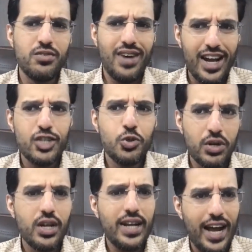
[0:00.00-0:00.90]
Why should
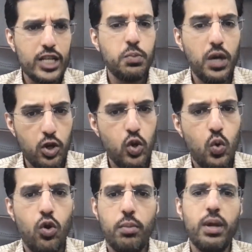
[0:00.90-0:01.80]
the taxpayer, you
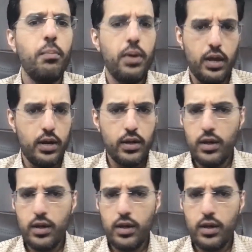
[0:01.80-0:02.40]
or me, bear it?